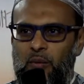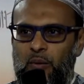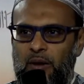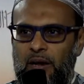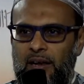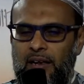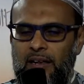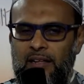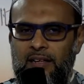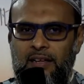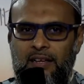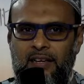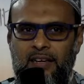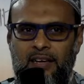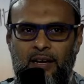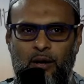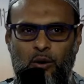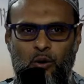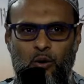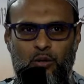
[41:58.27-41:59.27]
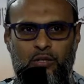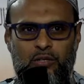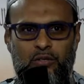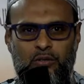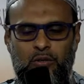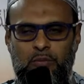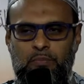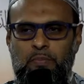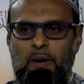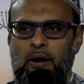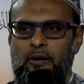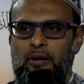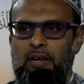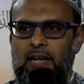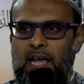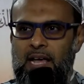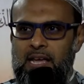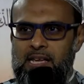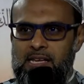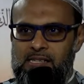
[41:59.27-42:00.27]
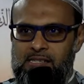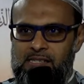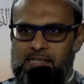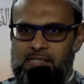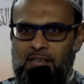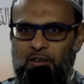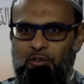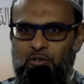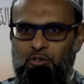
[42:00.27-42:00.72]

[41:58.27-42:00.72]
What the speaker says: will go to paradise.